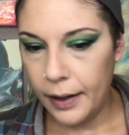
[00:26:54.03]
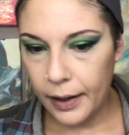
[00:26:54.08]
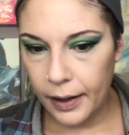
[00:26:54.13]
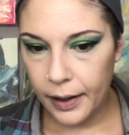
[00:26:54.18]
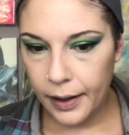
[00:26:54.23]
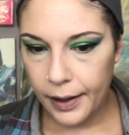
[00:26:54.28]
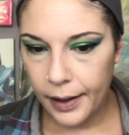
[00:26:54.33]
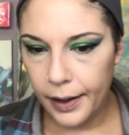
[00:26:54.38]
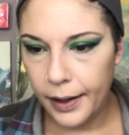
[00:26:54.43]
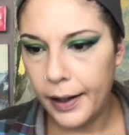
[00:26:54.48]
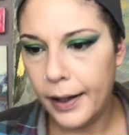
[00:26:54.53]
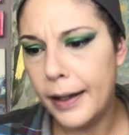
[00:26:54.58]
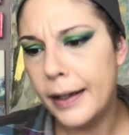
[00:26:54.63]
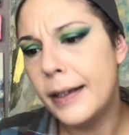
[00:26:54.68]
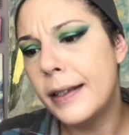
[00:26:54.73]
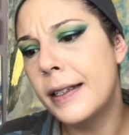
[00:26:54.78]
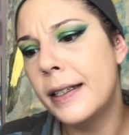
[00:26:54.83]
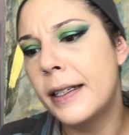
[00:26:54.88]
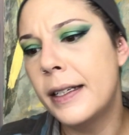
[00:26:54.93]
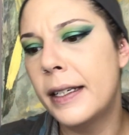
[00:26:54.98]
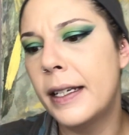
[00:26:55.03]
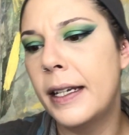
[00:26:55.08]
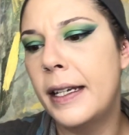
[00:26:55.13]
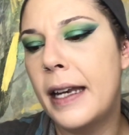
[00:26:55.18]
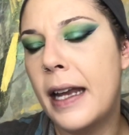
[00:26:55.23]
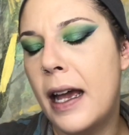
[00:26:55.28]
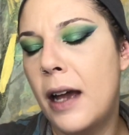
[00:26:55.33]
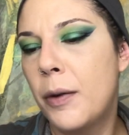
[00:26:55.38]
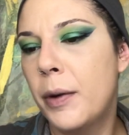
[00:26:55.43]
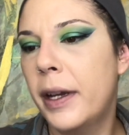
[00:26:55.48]
And
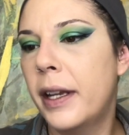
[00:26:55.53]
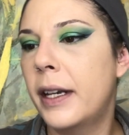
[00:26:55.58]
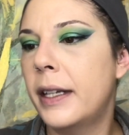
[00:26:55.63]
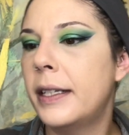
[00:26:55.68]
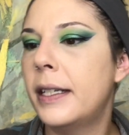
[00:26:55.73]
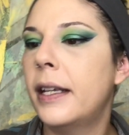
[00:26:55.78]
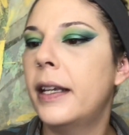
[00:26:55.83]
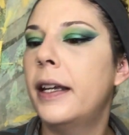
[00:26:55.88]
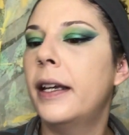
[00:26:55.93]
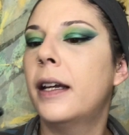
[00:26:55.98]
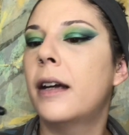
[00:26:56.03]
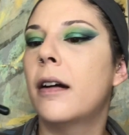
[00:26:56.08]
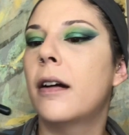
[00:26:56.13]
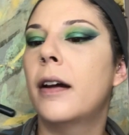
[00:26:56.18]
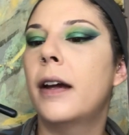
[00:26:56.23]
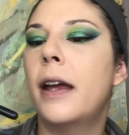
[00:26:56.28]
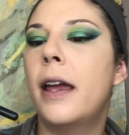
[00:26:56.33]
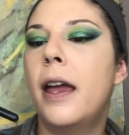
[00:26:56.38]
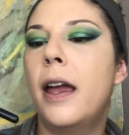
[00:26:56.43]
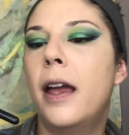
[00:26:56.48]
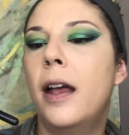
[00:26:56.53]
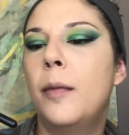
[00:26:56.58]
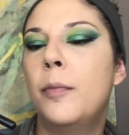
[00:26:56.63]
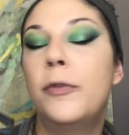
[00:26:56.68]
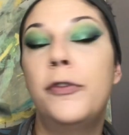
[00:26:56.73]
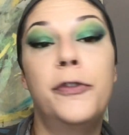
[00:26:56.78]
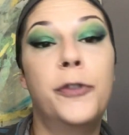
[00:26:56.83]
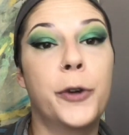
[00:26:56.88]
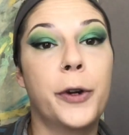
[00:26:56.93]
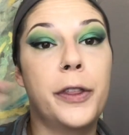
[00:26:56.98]
now we're going to take our
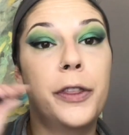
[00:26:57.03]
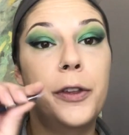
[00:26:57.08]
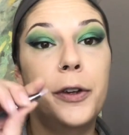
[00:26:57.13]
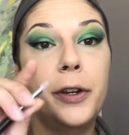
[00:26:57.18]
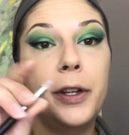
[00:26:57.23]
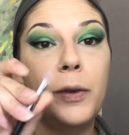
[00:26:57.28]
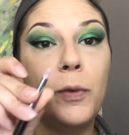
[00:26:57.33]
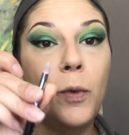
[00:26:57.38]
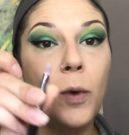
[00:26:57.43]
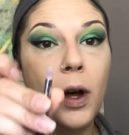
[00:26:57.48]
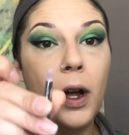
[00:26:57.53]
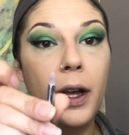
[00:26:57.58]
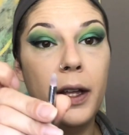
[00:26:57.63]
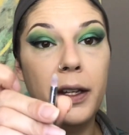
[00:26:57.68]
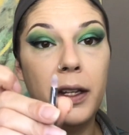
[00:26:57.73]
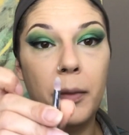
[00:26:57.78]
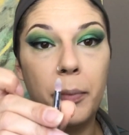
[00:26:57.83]
M431,